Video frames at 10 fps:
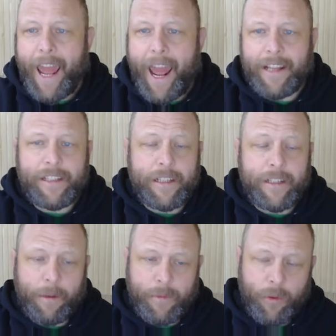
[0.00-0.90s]
as
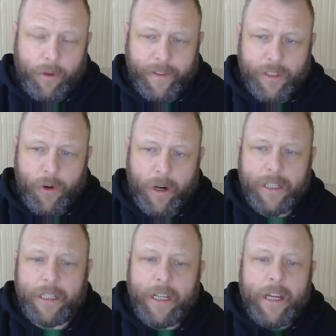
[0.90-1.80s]
some sort of
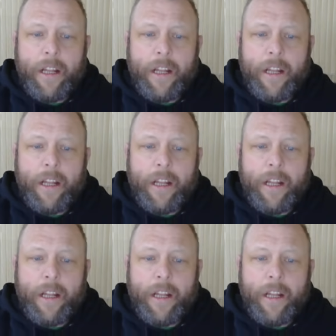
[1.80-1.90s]
instruction.